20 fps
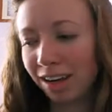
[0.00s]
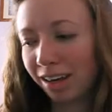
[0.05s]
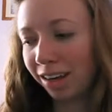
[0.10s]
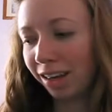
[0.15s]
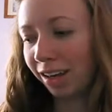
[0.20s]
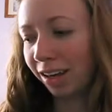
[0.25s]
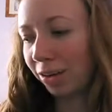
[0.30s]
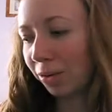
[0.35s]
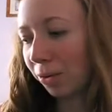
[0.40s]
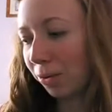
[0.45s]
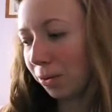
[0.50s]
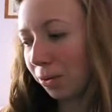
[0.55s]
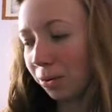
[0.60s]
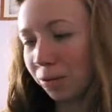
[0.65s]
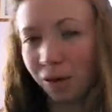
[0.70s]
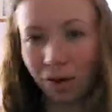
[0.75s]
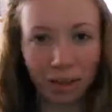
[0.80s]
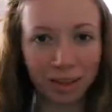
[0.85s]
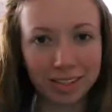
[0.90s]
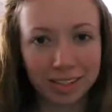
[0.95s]
like whole,
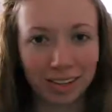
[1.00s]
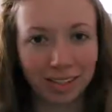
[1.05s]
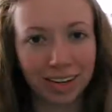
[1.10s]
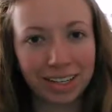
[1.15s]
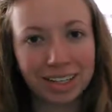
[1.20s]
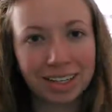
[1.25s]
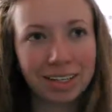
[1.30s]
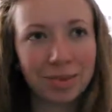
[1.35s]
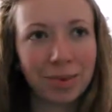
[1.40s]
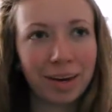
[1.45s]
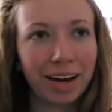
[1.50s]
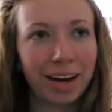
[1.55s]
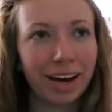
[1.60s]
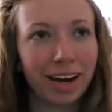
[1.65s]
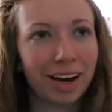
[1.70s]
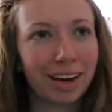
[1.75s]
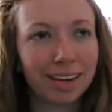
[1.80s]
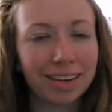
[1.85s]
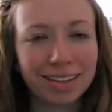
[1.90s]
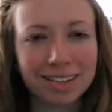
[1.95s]
all the stuff I did to my
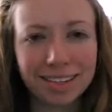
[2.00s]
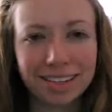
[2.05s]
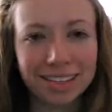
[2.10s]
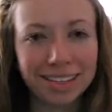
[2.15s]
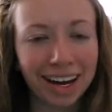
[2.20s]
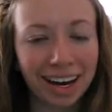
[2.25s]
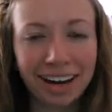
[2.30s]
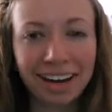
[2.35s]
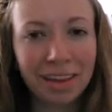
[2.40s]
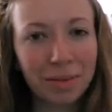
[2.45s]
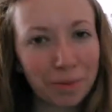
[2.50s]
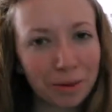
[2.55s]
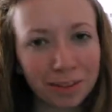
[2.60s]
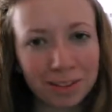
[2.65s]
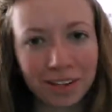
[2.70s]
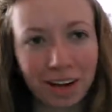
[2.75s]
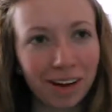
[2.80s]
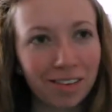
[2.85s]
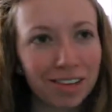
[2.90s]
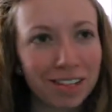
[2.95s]
hair, this is kind of the
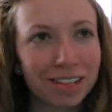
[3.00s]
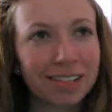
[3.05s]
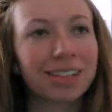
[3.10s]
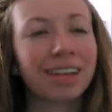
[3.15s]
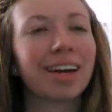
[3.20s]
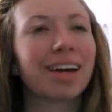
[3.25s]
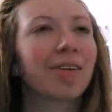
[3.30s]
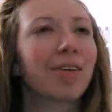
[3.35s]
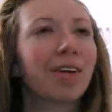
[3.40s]
most obvious thing.